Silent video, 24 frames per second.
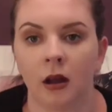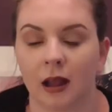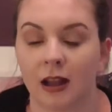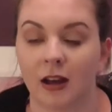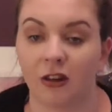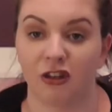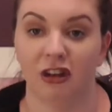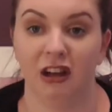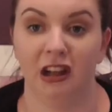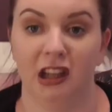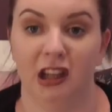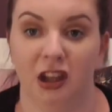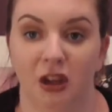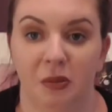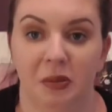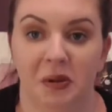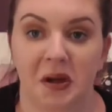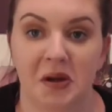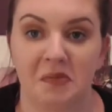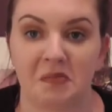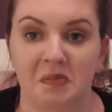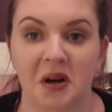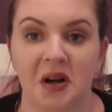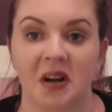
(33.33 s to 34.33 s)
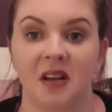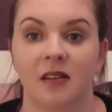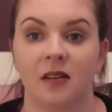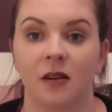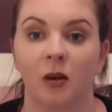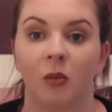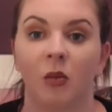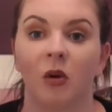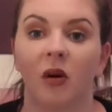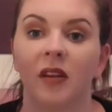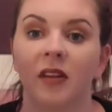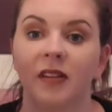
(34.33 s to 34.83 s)
Actually a little bit, it brightens
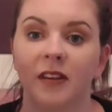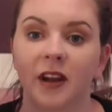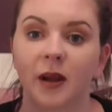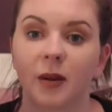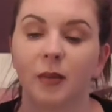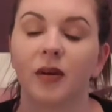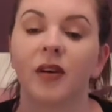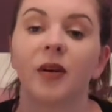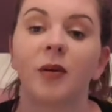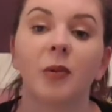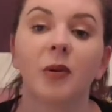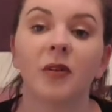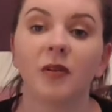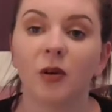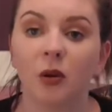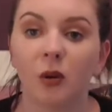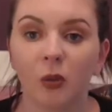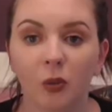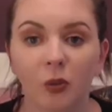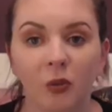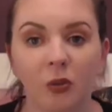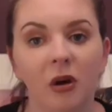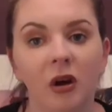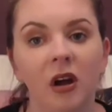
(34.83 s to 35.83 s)
up one side of my hand, we've got,